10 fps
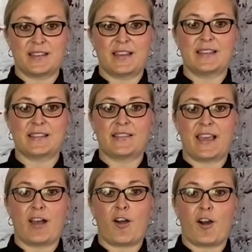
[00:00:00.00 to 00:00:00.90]
is that
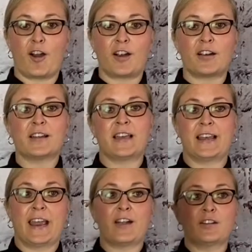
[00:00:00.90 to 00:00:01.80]
they are an
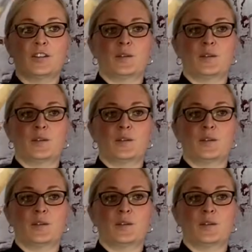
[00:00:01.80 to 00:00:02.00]
heirloom